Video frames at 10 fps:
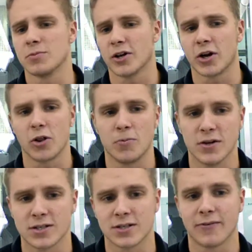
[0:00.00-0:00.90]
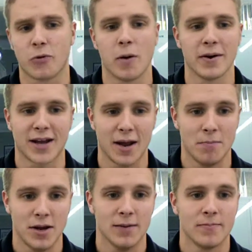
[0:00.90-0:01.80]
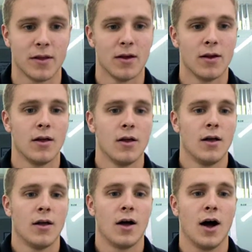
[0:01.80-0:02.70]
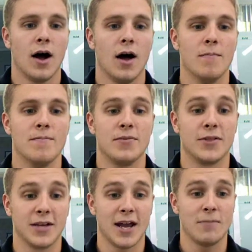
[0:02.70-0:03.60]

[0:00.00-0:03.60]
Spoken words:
like other pieces of equipment can be. The game